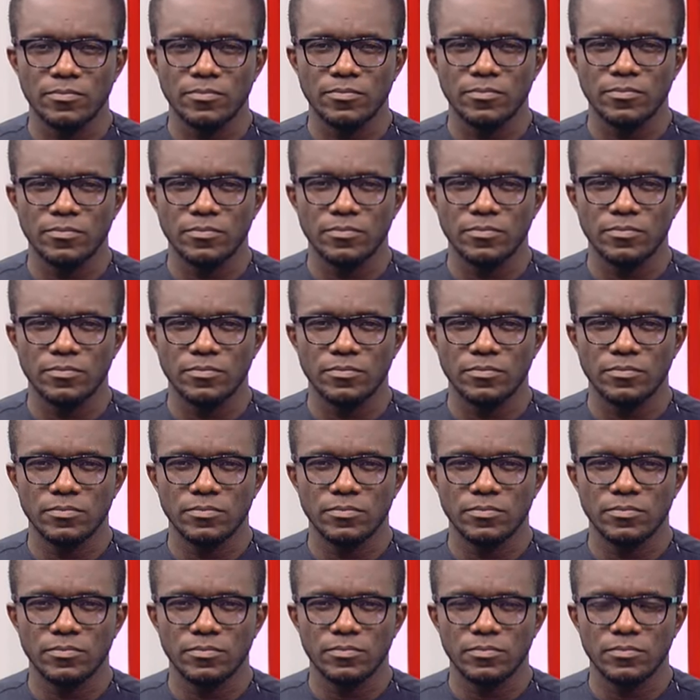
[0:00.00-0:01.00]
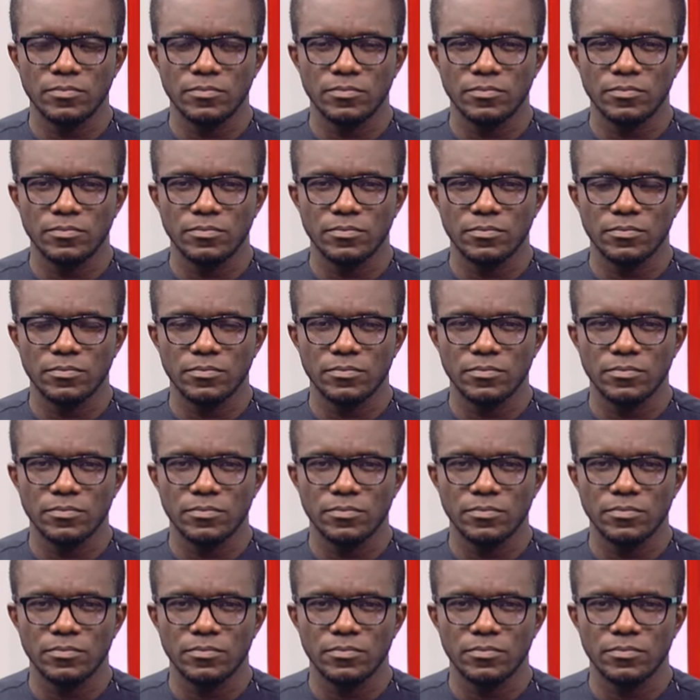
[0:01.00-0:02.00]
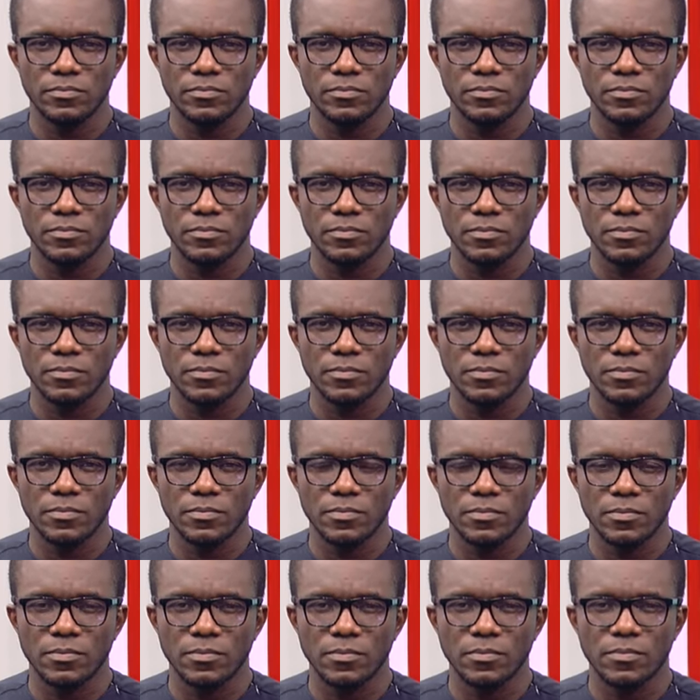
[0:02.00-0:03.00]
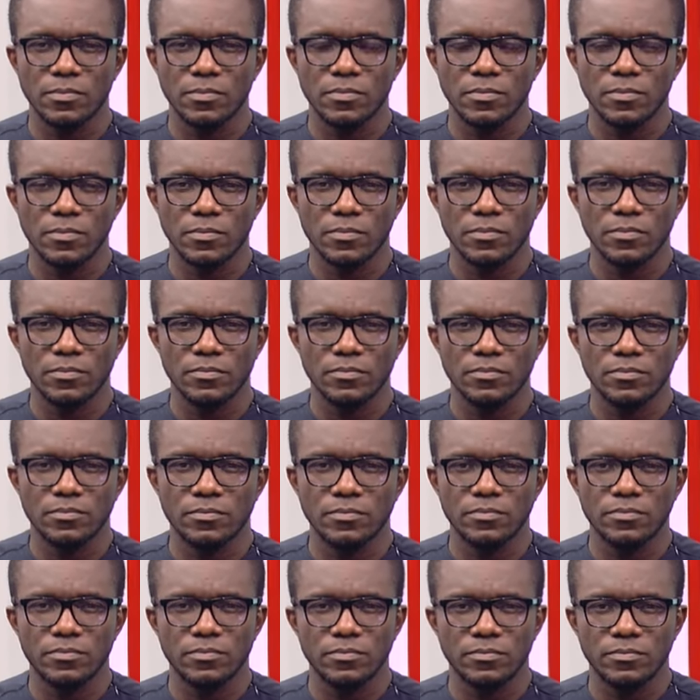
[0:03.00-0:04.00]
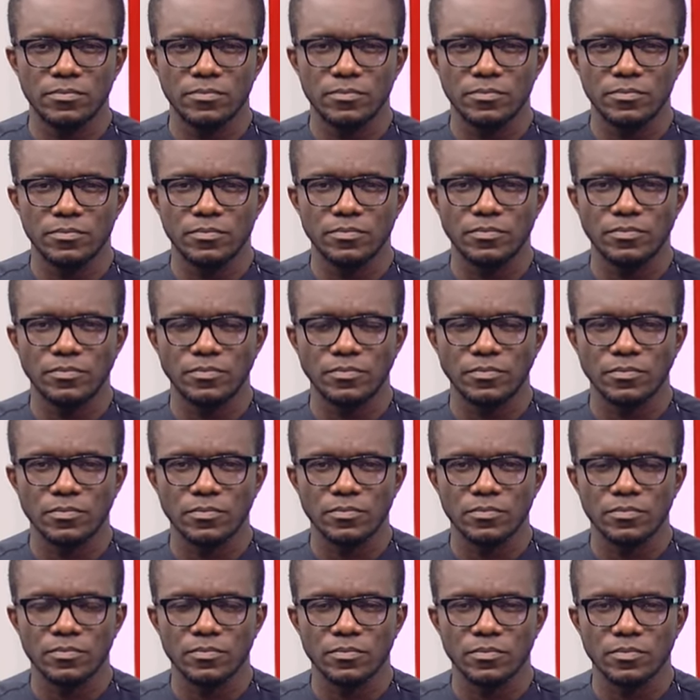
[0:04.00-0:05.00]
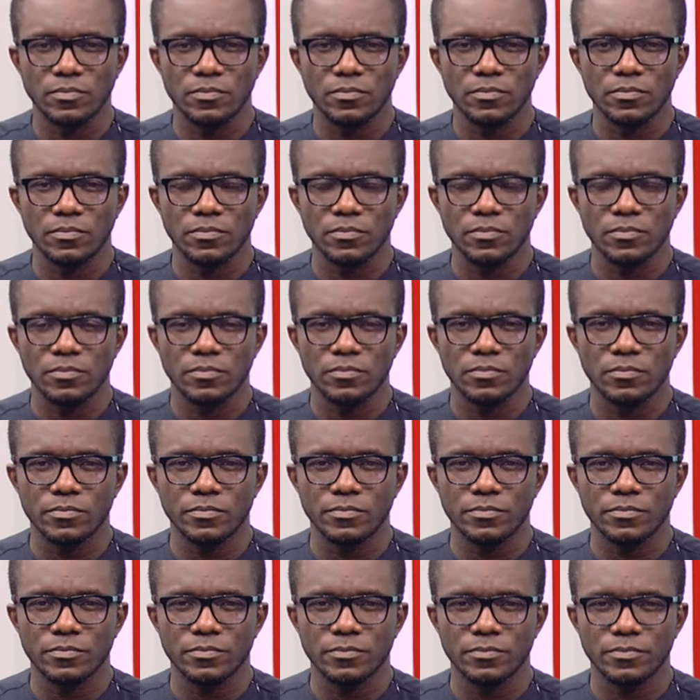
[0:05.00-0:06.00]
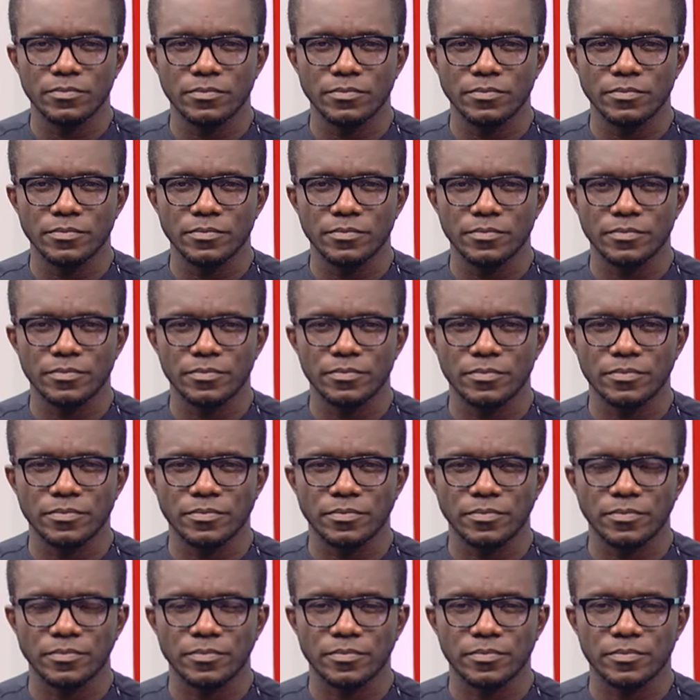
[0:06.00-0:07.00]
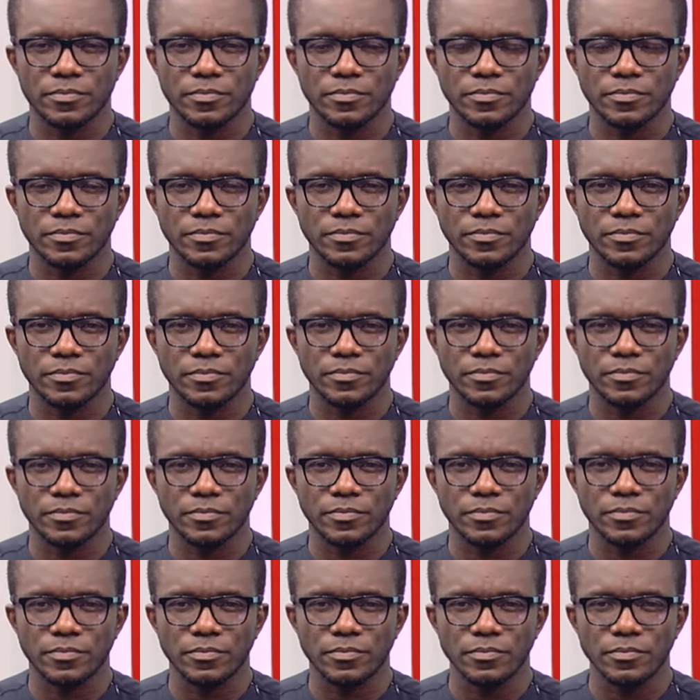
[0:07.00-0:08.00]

No words are spoken by the person on screen.